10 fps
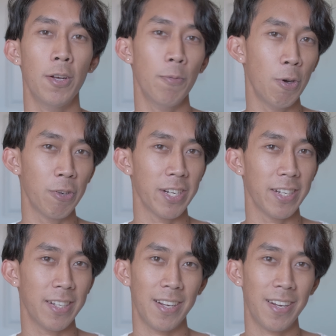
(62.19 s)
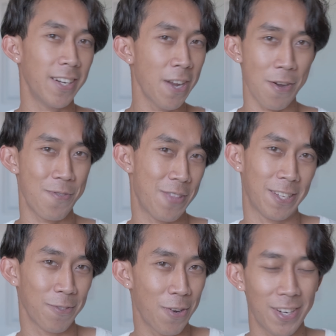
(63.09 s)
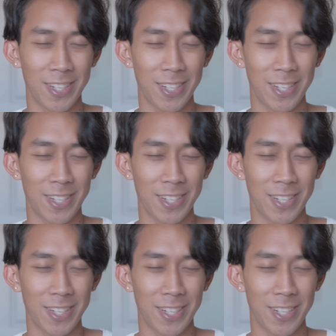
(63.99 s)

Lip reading: motion. No, that's wrong.